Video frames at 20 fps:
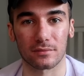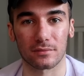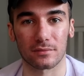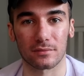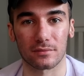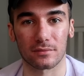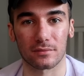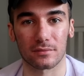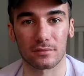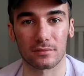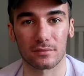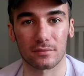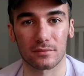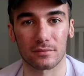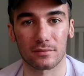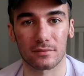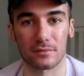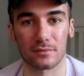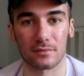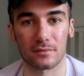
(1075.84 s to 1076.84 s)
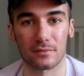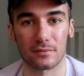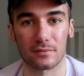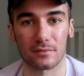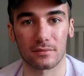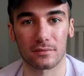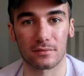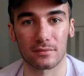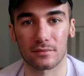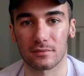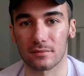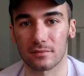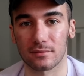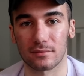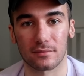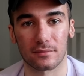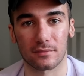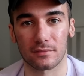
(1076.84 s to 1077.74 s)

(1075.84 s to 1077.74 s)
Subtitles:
Nobody speaks.